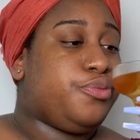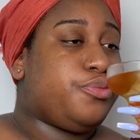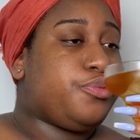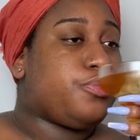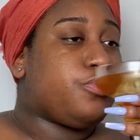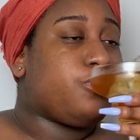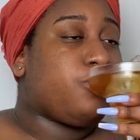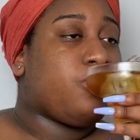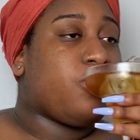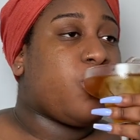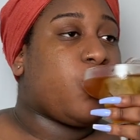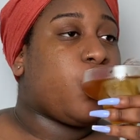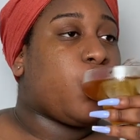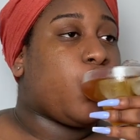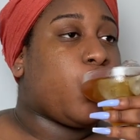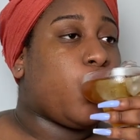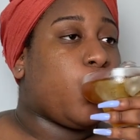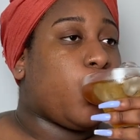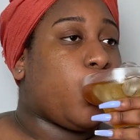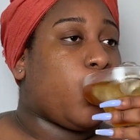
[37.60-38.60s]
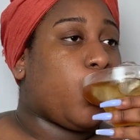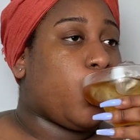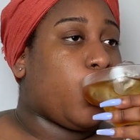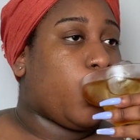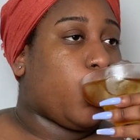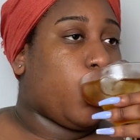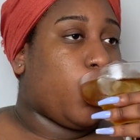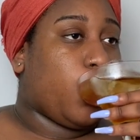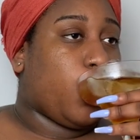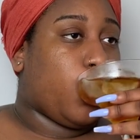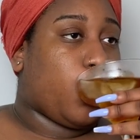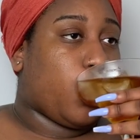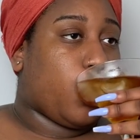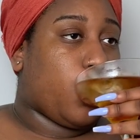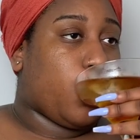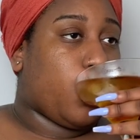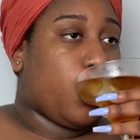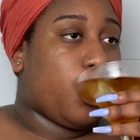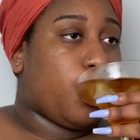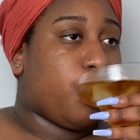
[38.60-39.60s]

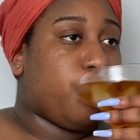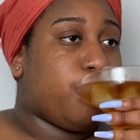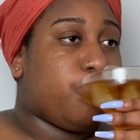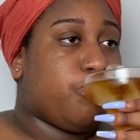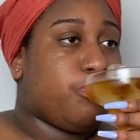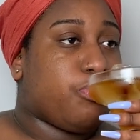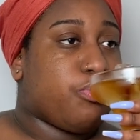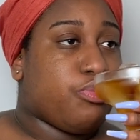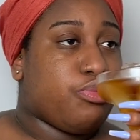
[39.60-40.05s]
Nothing is said.